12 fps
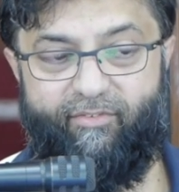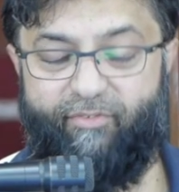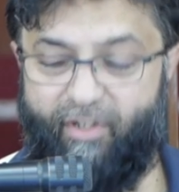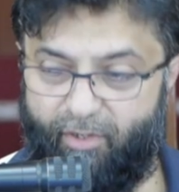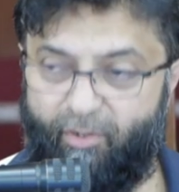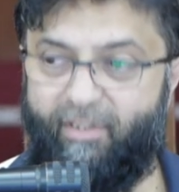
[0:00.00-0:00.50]

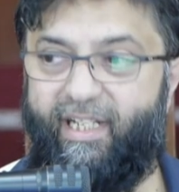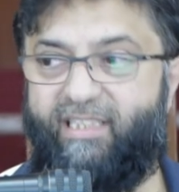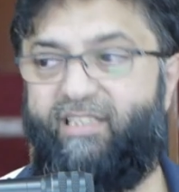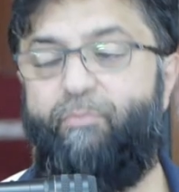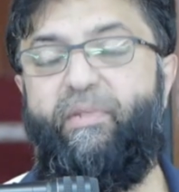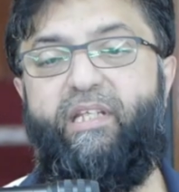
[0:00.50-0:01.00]
Very good,
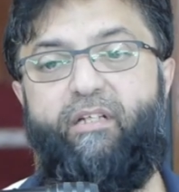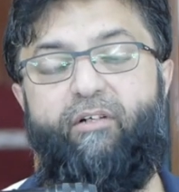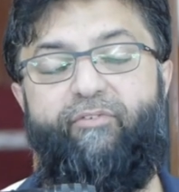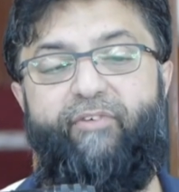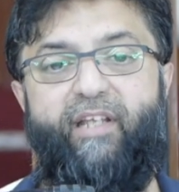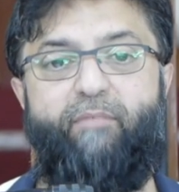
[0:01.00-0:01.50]
that's the meaning
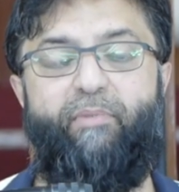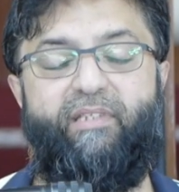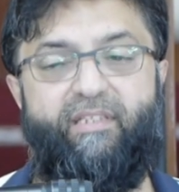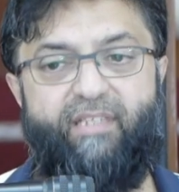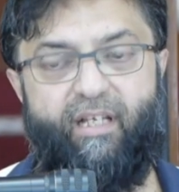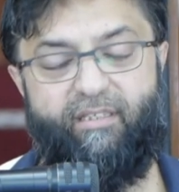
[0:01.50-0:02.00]
of it, but the,
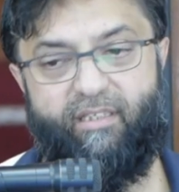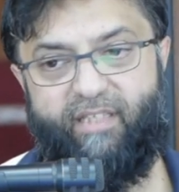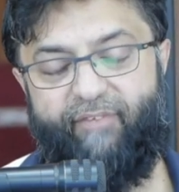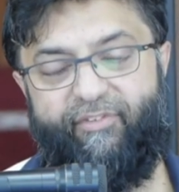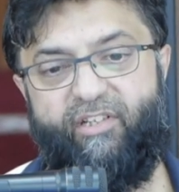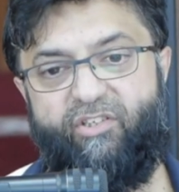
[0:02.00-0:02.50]
de the
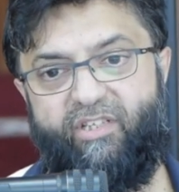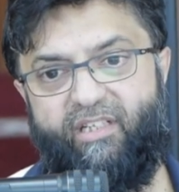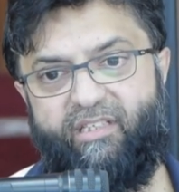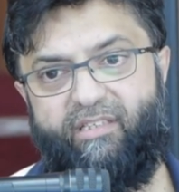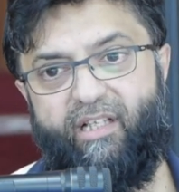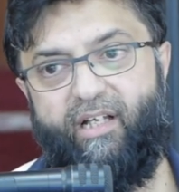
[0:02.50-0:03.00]
definition
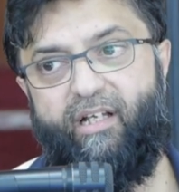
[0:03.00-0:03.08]
is